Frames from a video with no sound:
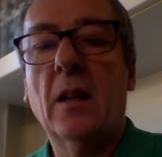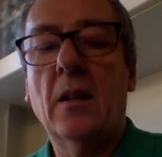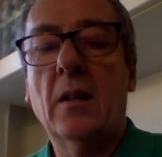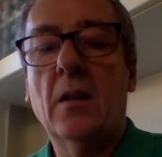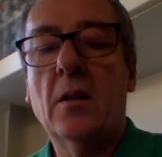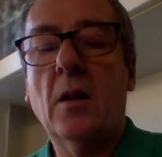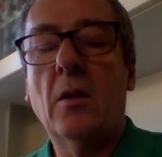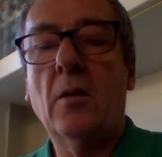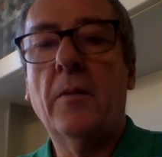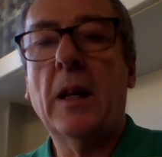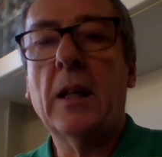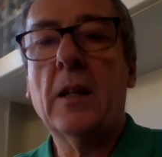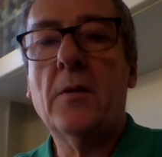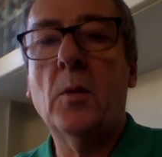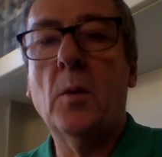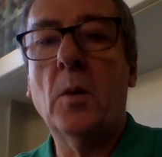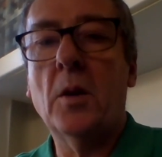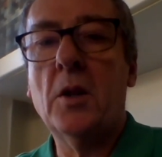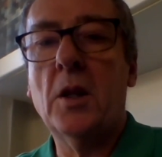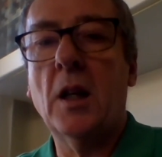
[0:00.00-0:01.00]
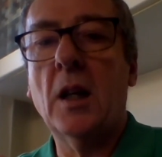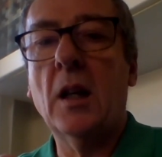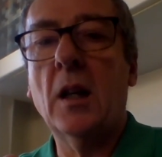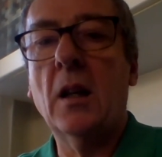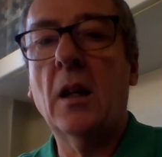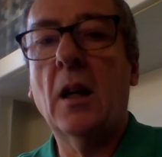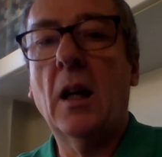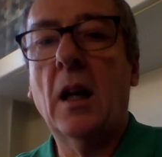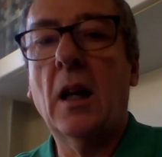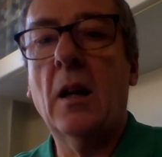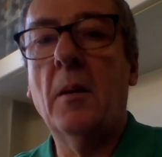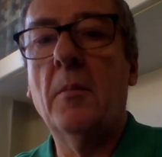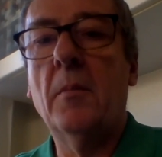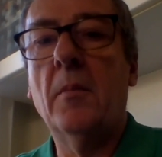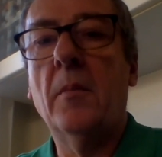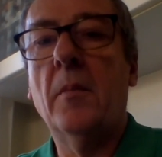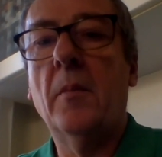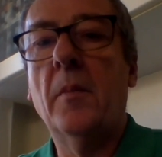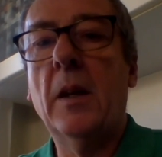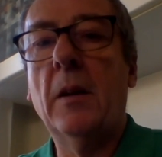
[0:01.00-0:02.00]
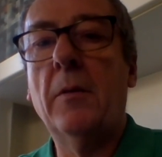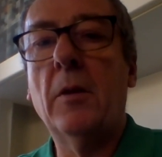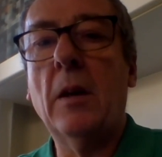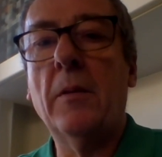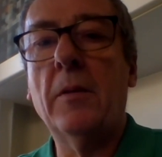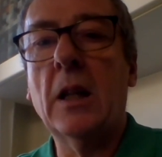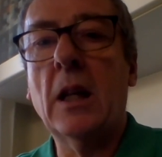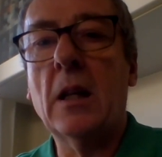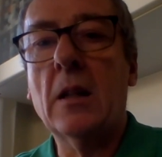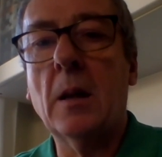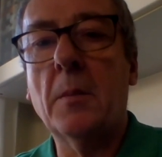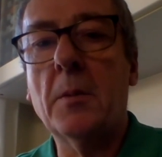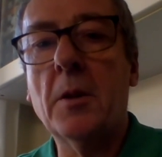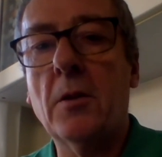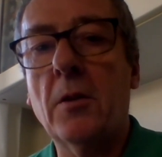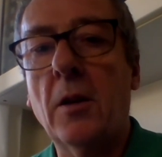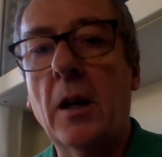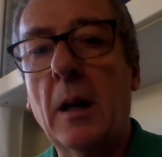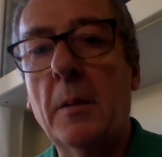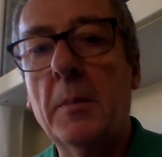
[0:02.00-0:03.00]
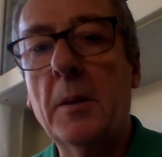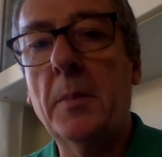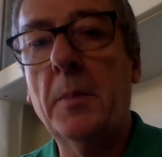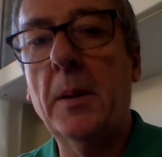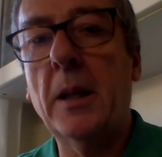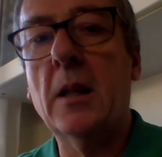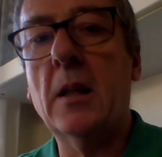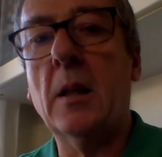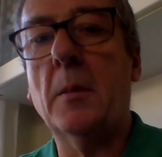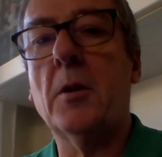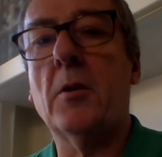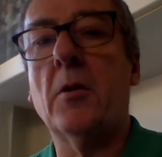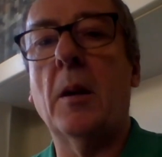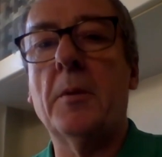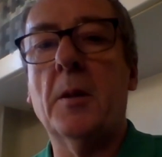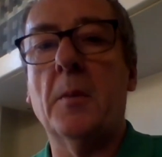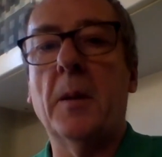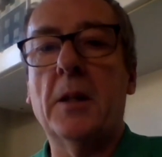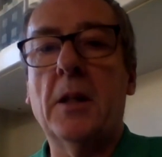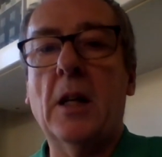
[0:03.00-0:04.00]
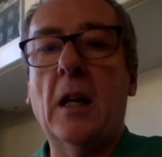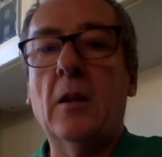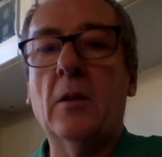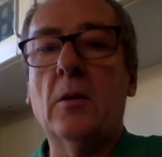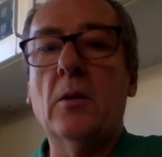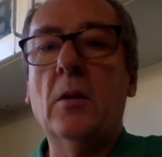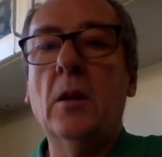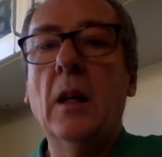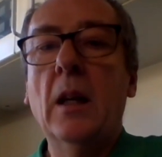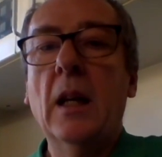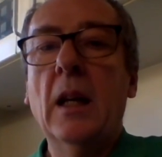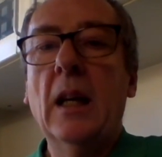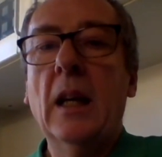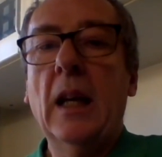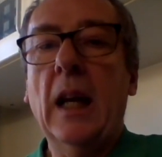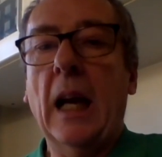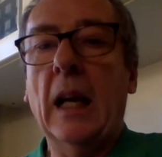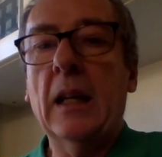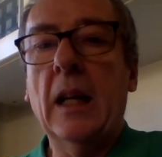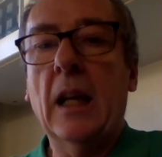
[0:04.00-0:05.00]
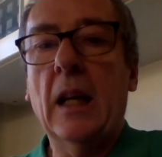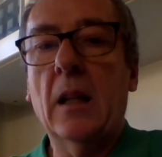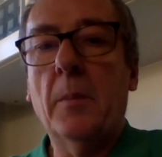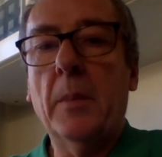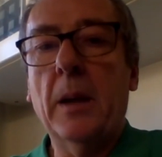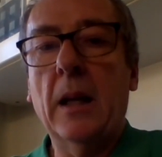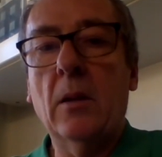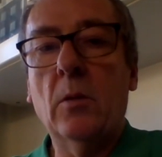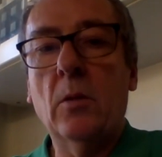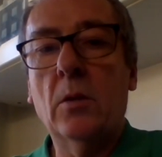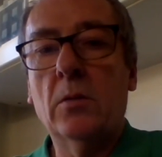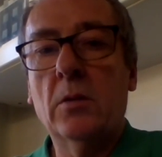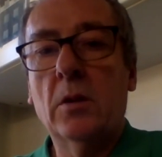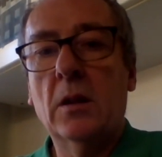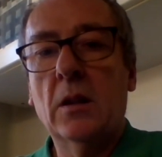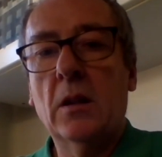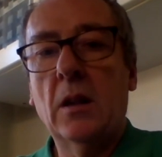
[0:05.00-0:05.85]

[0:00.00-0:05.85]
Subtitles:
So thanks for watching. If you haven't yet subscribed, please subscribe to my channel and hit the bell